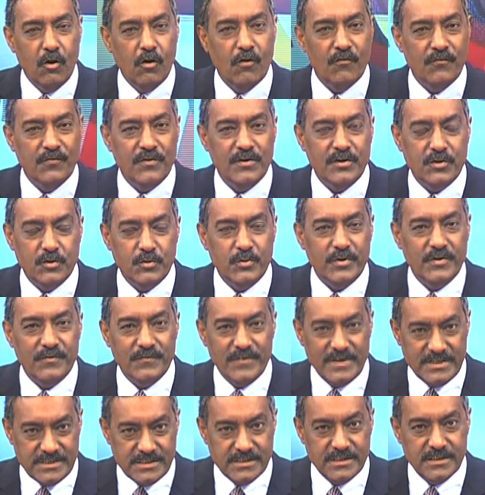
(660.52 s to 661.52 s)
offered to
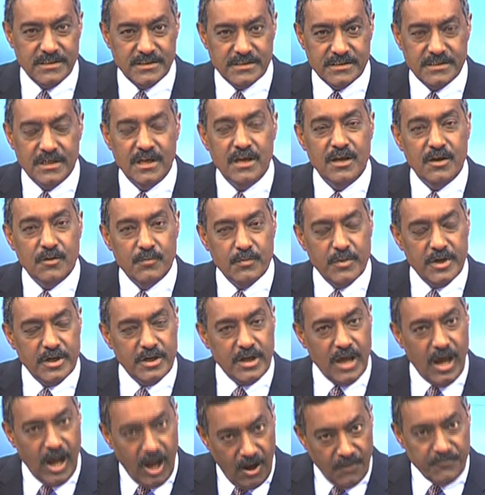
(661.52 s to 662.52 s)
investors.
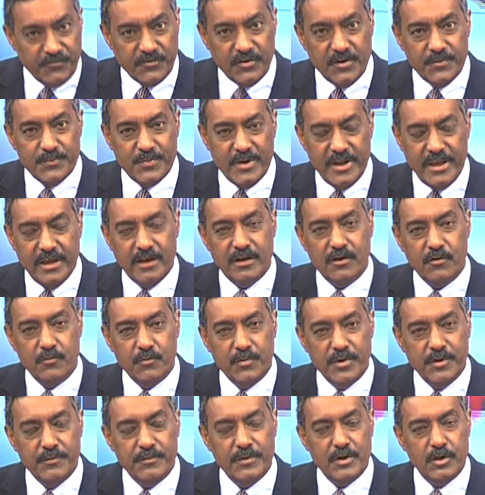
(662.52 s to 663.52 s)
But after break,
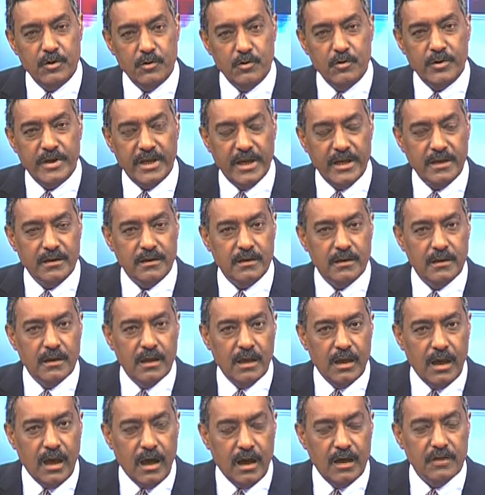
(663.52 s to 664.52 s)
we will look at,
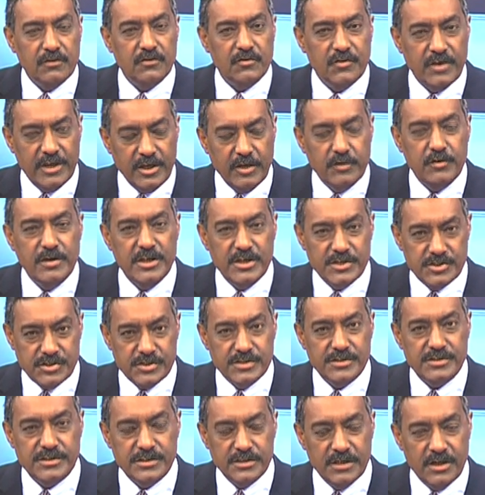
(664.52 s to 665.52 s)
are the
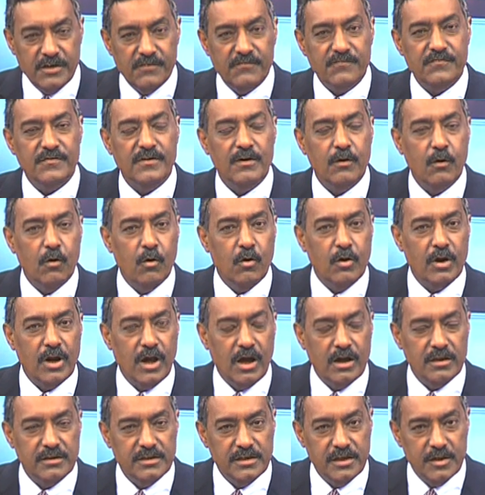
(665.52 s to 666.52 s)
regulations enough or
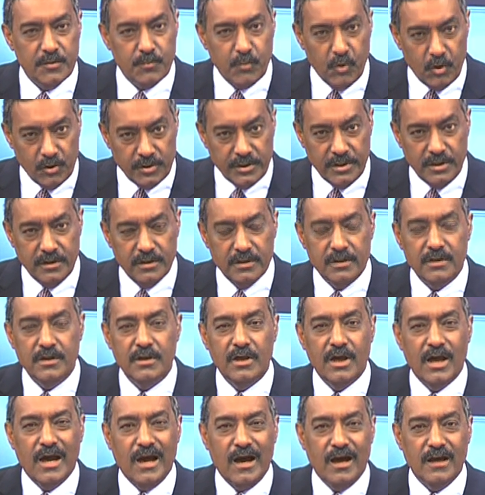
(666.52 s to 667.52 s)
are they a bother?
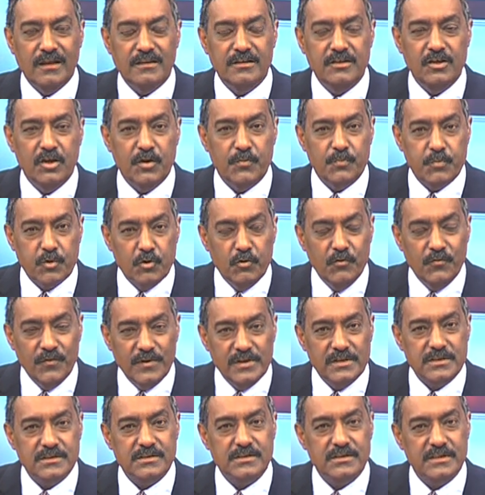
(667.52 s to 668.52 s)
Are the
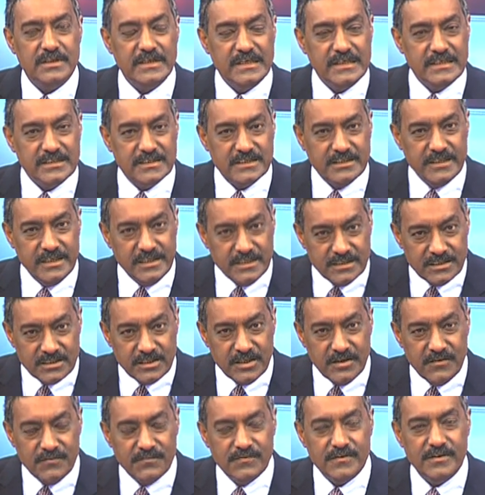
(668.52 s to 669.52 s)
approvals
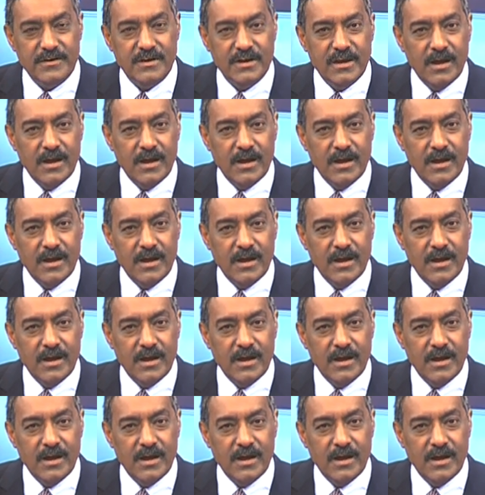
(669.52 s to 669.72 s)
extensive